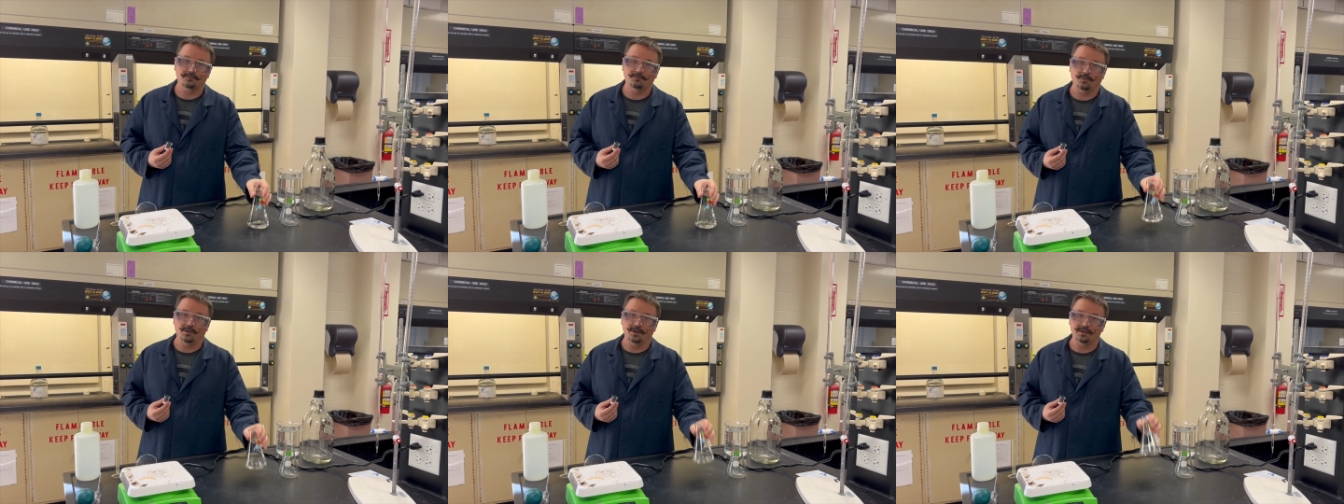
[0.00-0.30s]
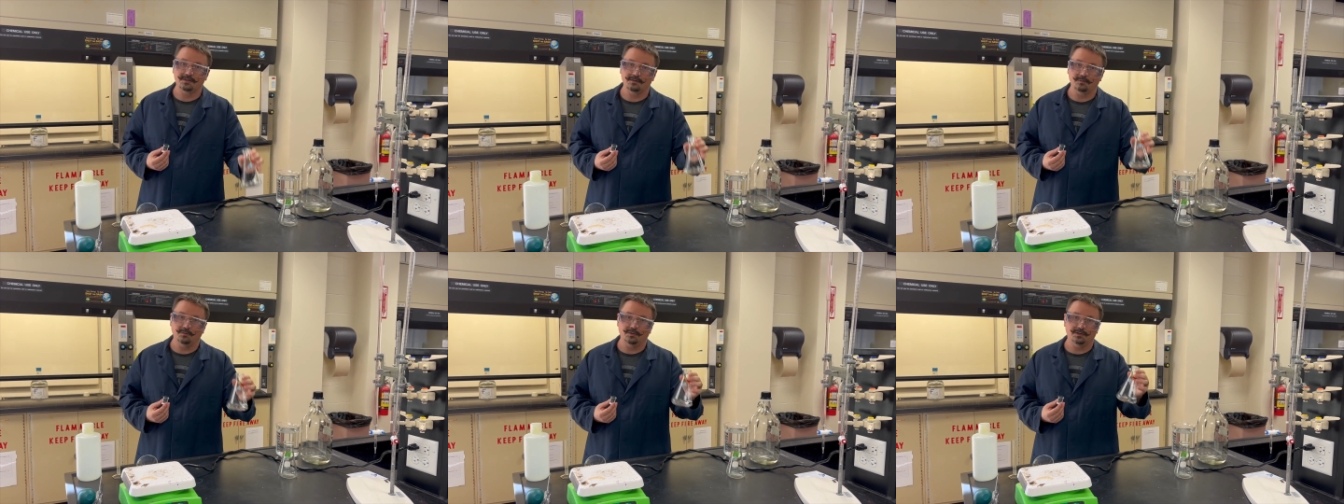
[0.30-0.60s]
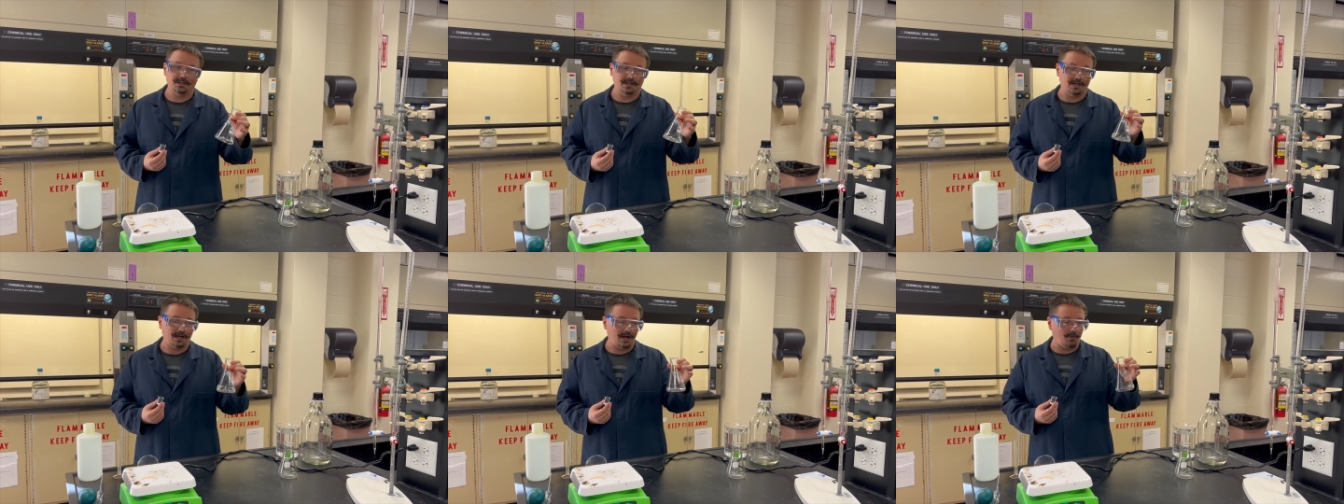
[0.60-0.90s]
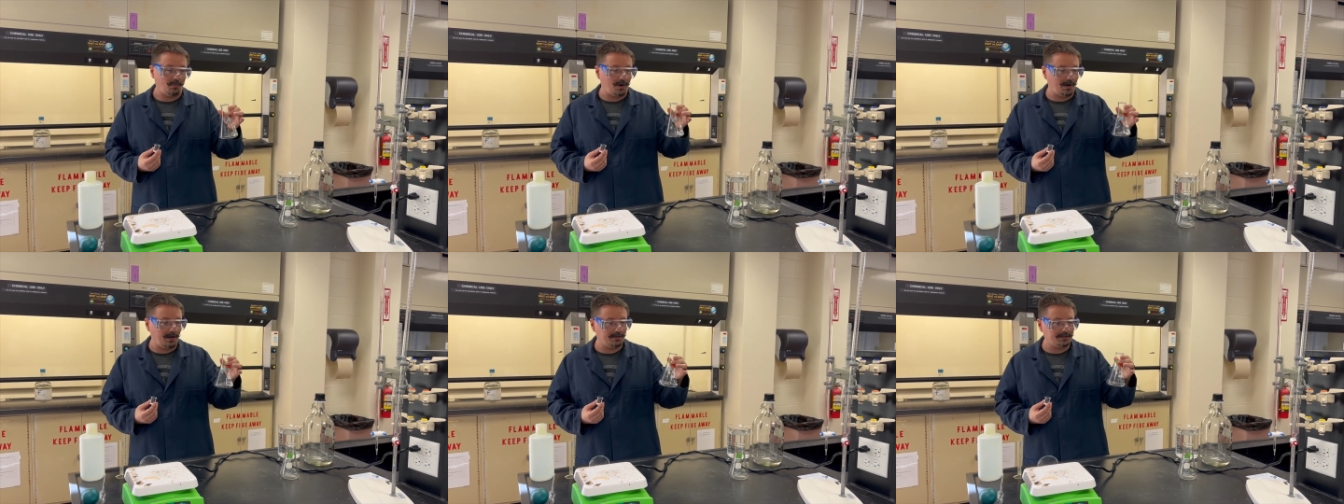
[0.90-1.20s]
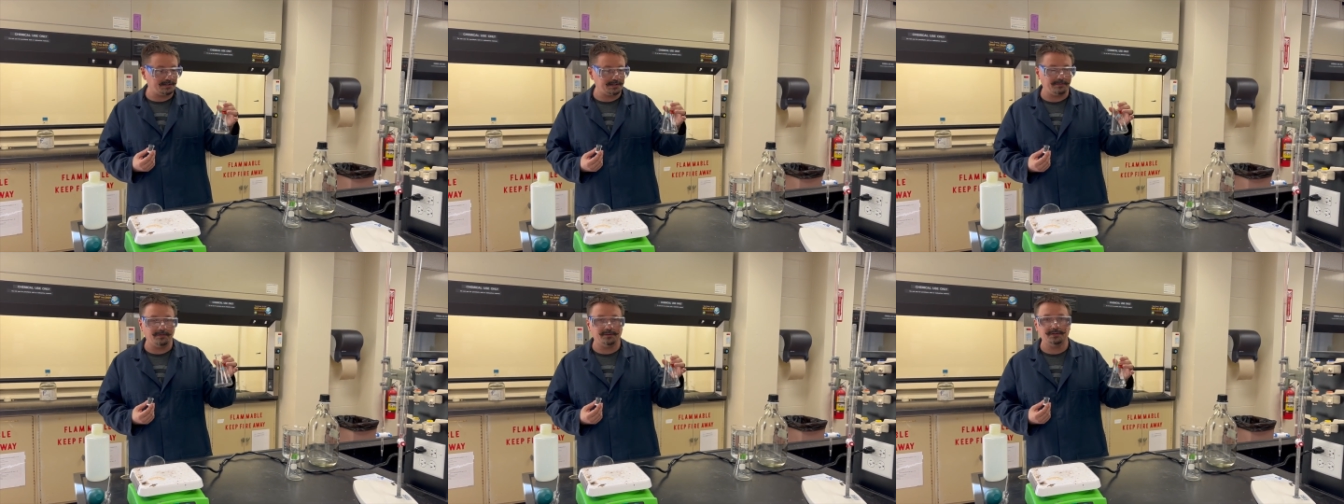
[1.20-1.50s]
rinse them with DI water
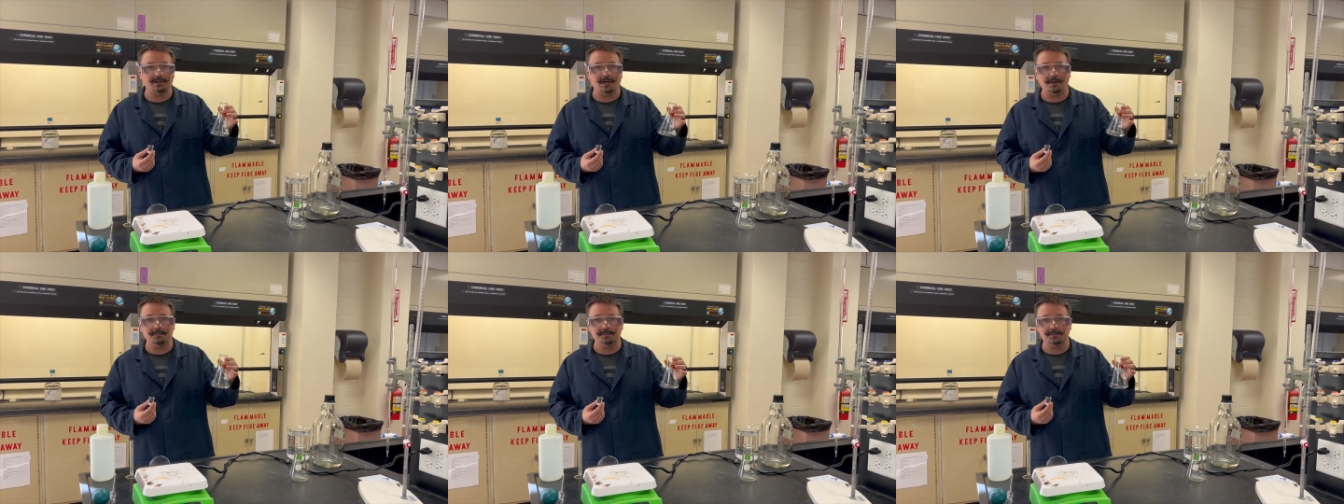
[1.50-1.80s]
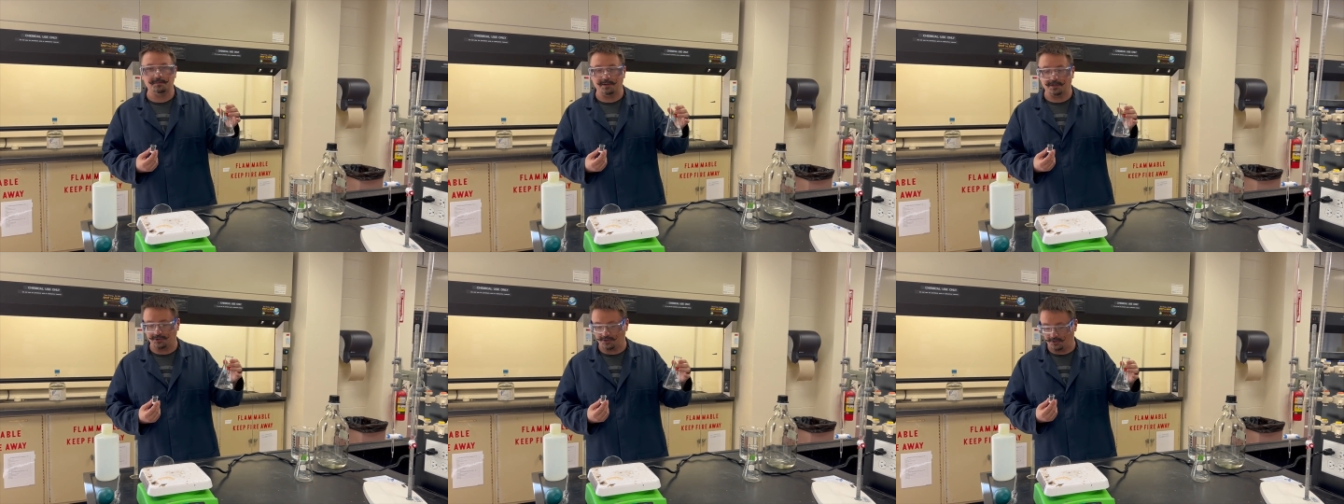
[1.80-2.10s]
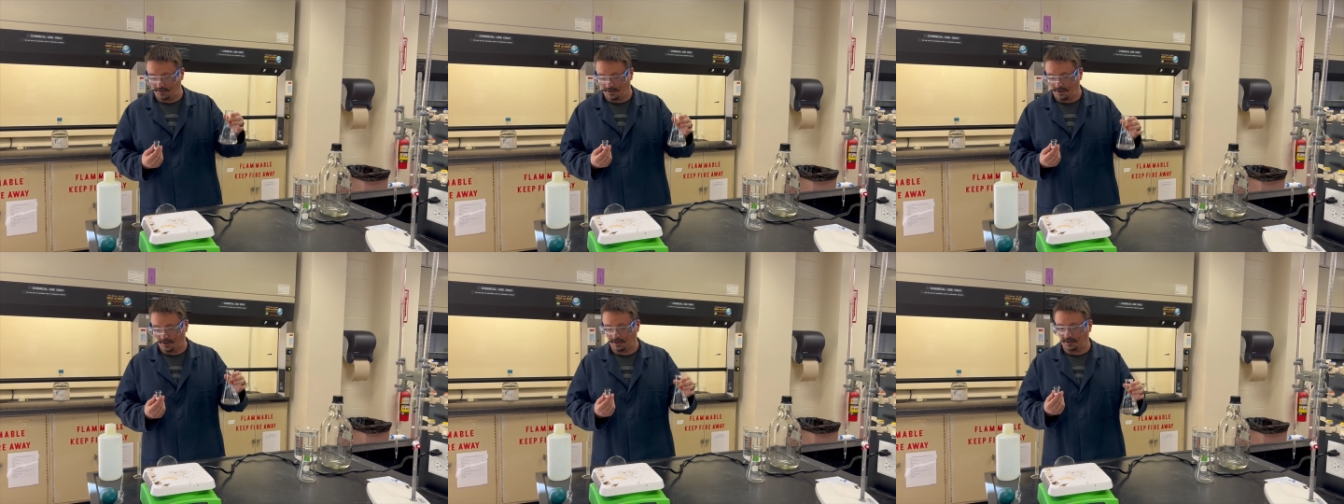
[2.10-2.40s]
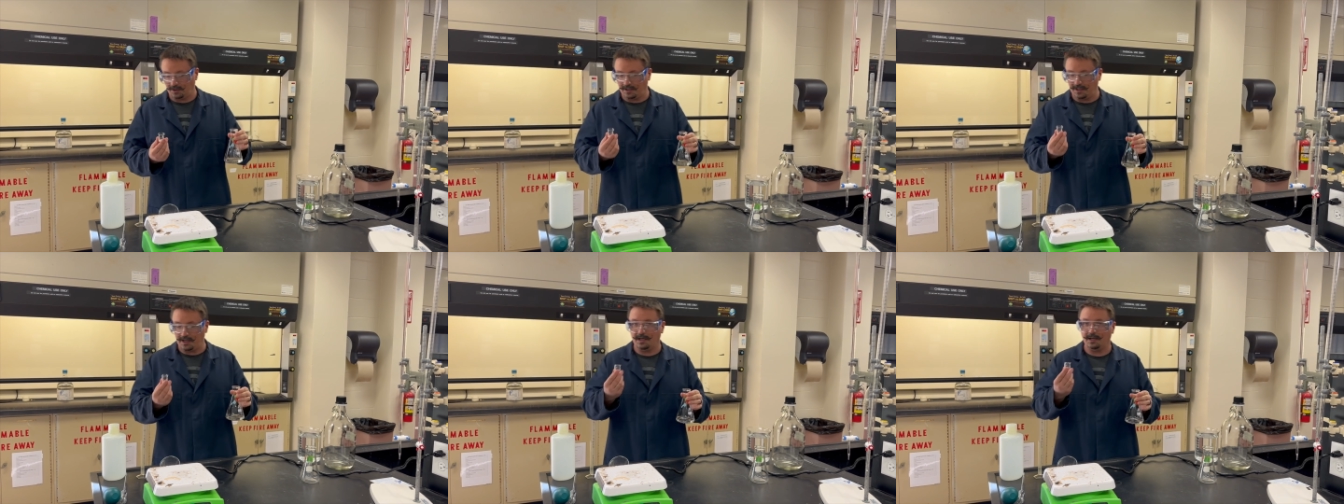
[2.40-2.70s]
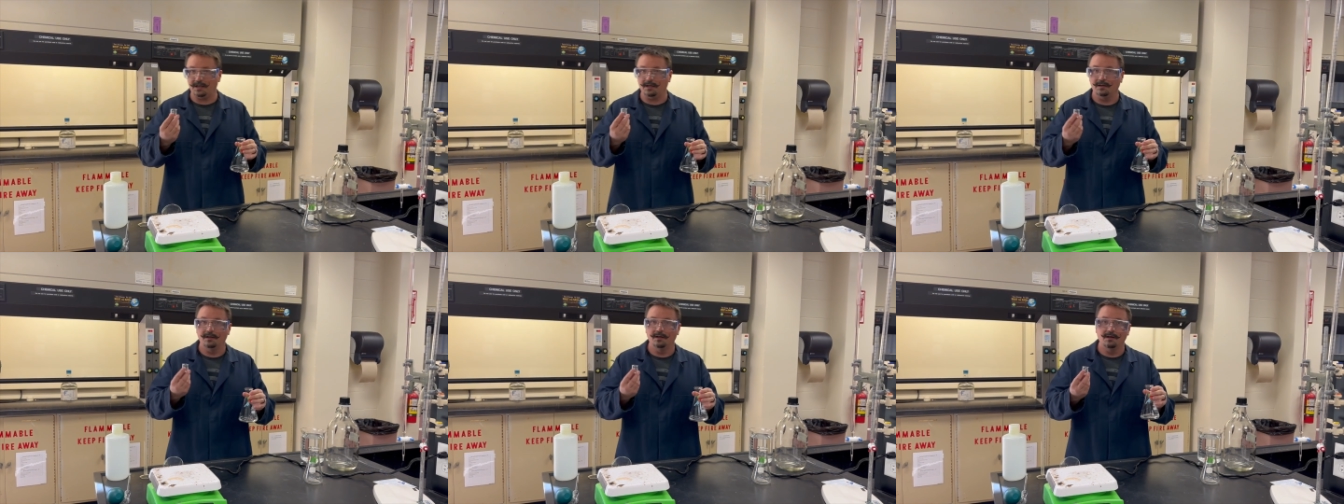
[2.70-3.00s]
several times, make sure they're
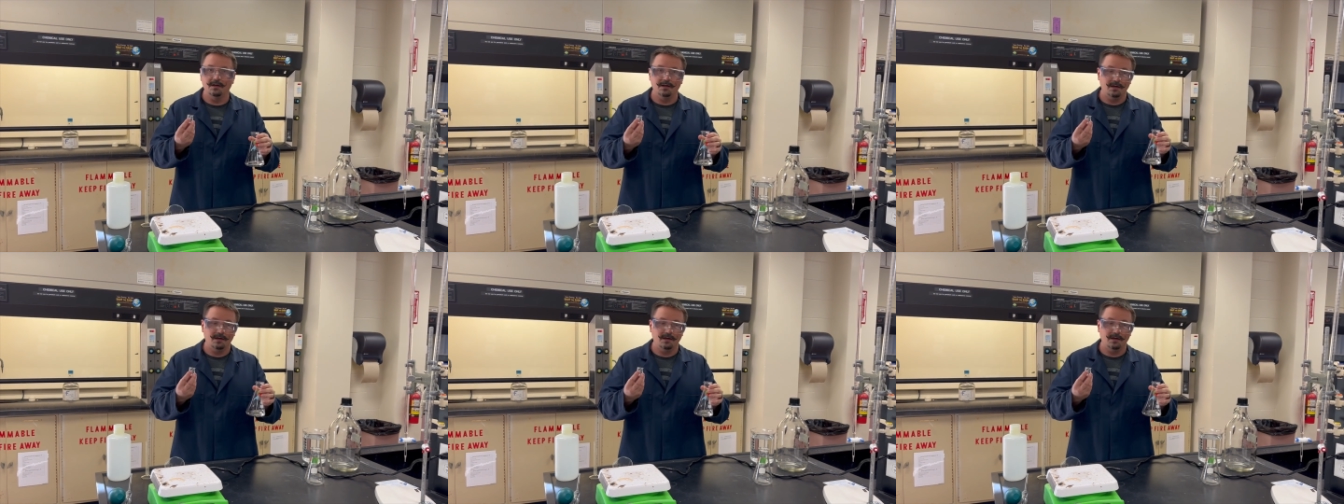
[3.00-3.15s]
clean,